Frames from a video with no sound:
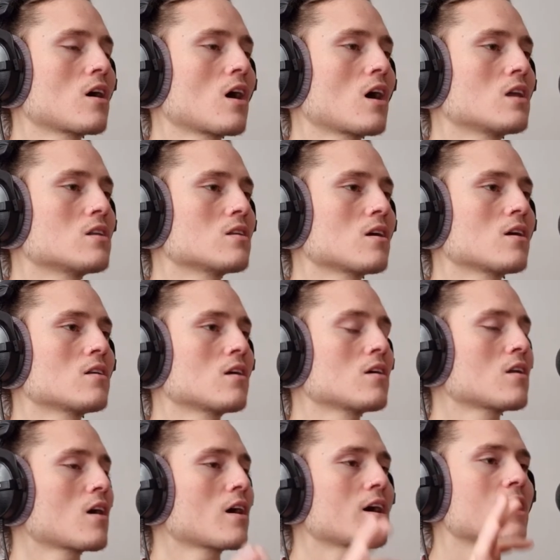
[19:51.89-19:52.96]

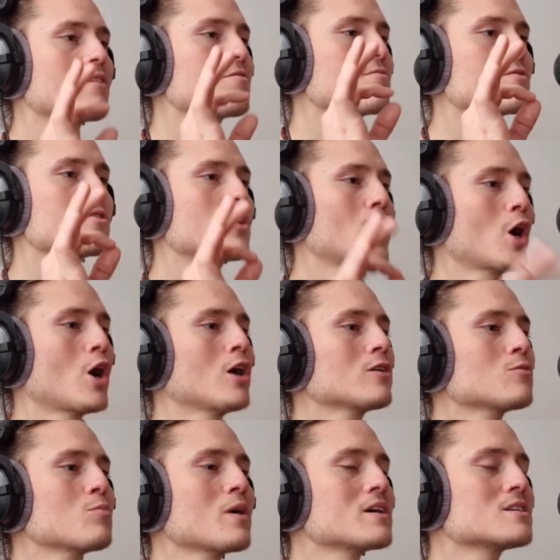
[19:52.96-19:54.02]
And I have
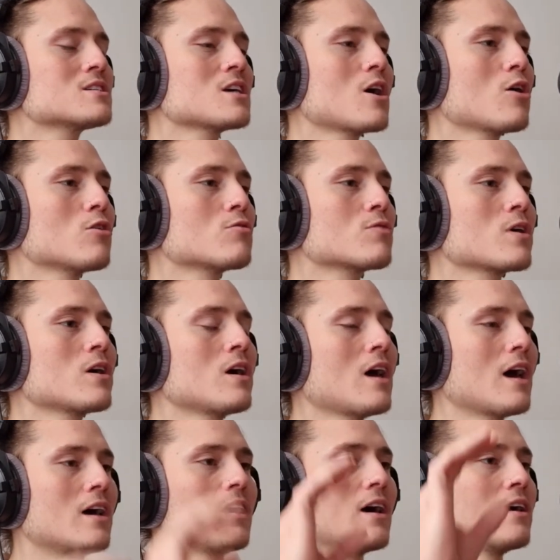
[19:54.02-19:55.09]
caught myself
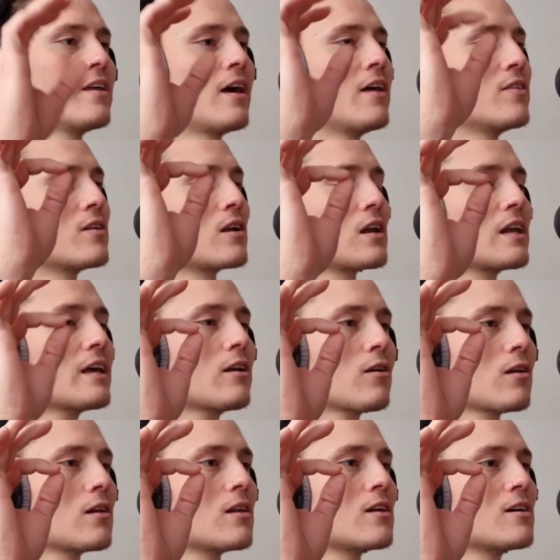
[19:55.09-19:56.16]
and the
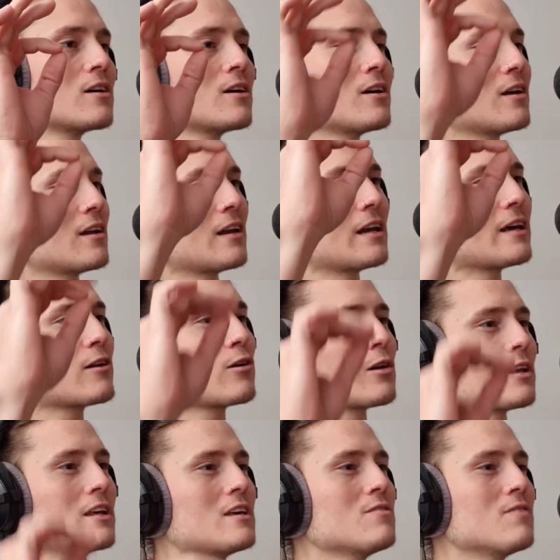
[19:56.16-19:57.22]
little
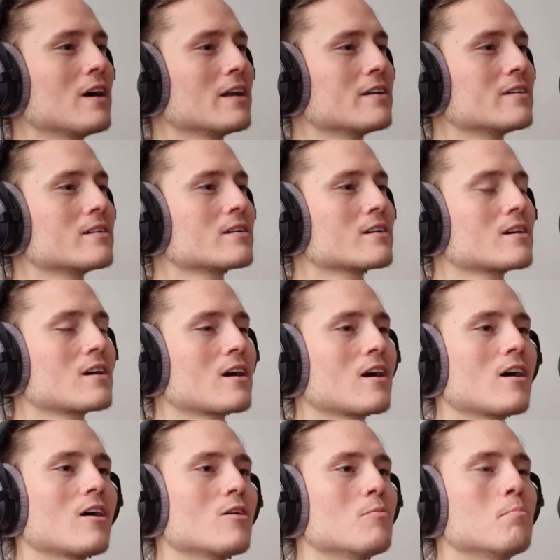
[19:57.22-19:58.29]
Ivan
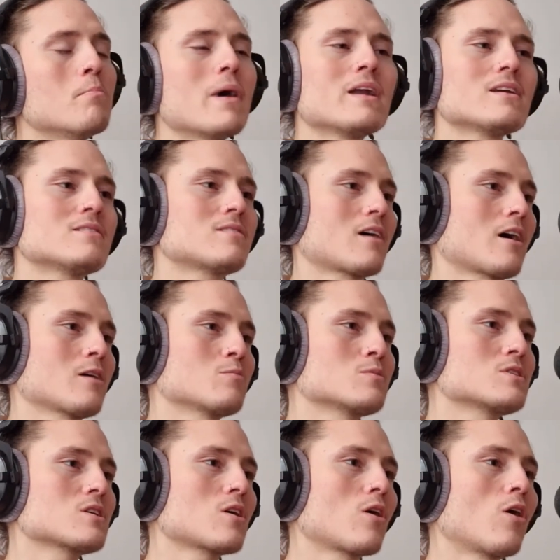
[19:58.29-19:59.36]
many
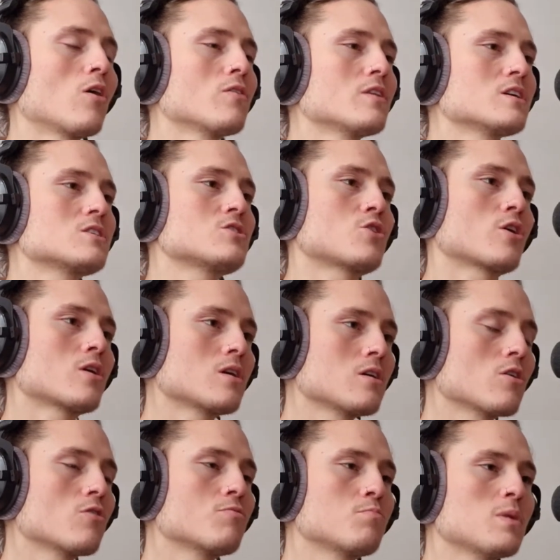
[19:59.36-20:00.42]
times on this journey
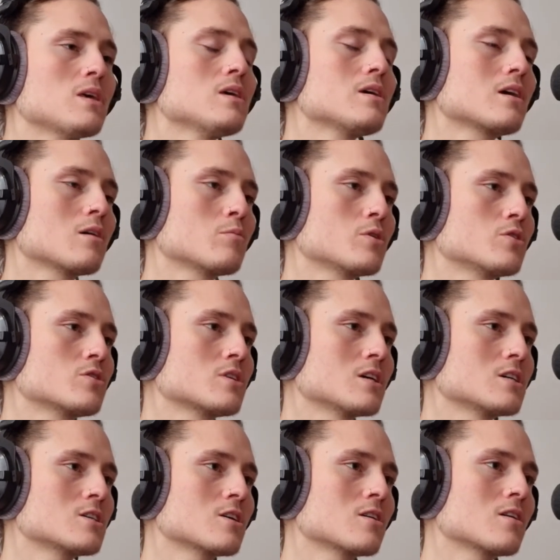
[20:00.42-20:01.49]
of being a
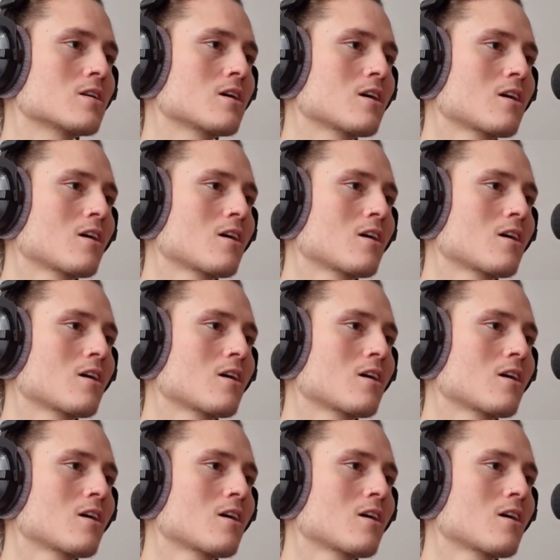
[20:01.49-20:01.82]
musician,